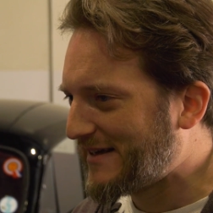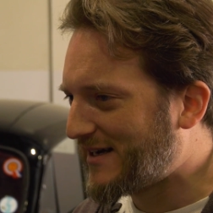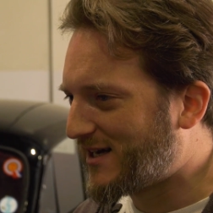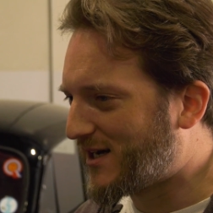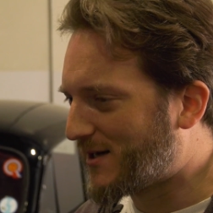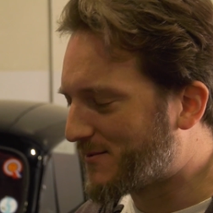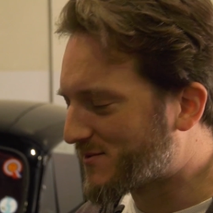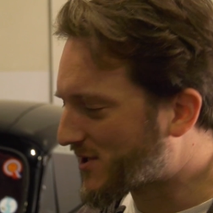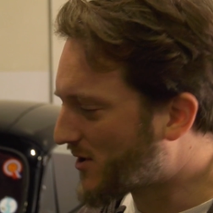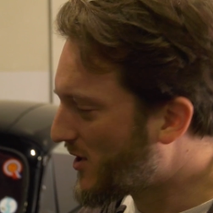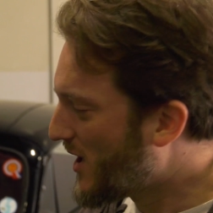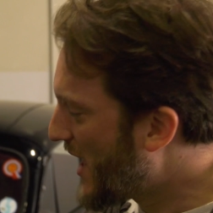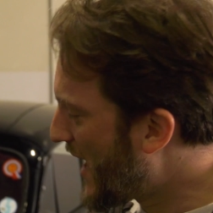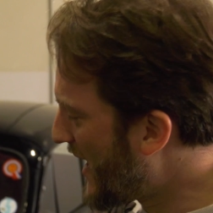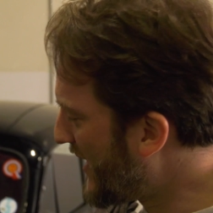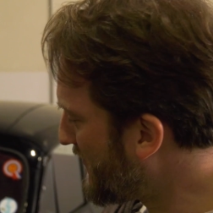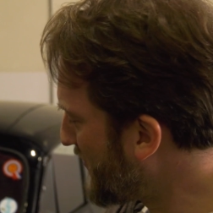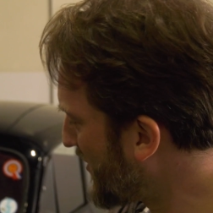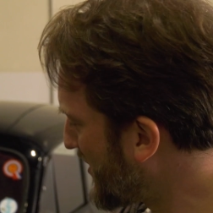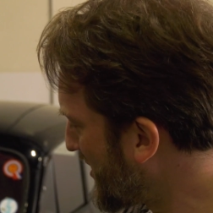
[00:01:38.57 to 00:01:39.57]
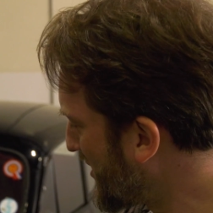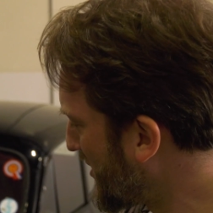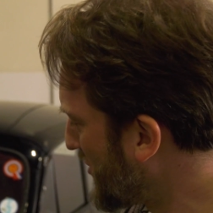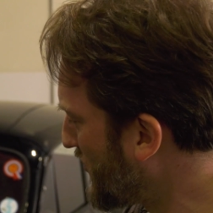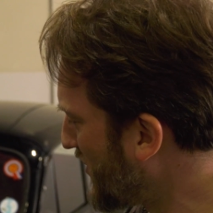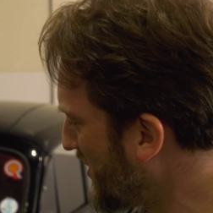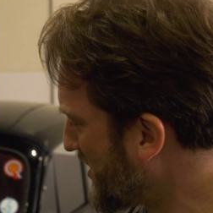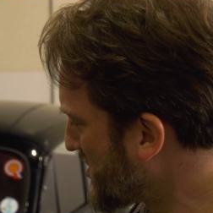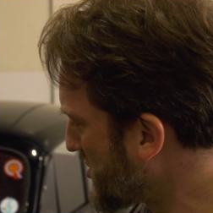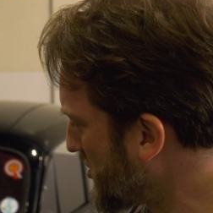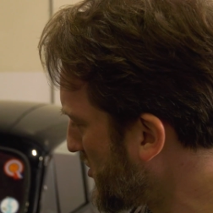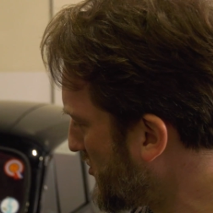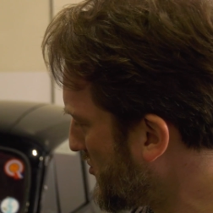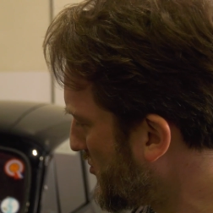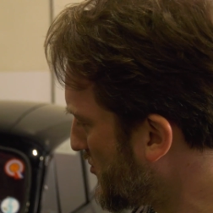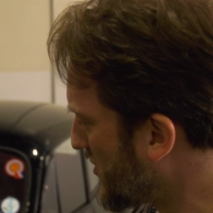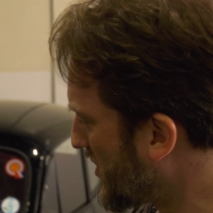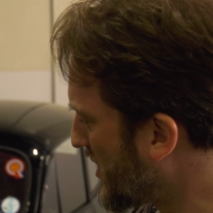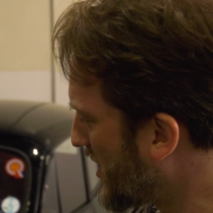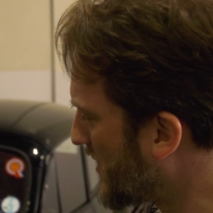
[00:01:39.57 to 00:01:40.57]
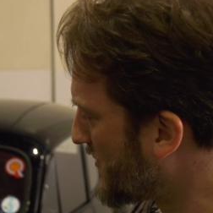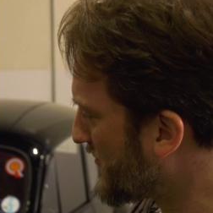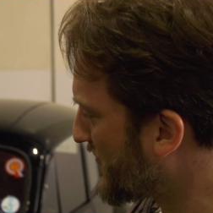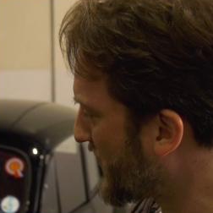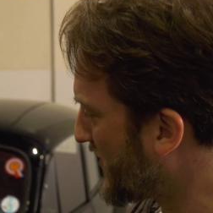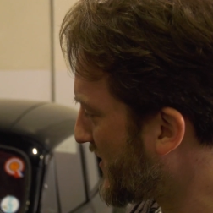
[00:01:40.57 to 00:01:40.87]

Um, so everything that we do um,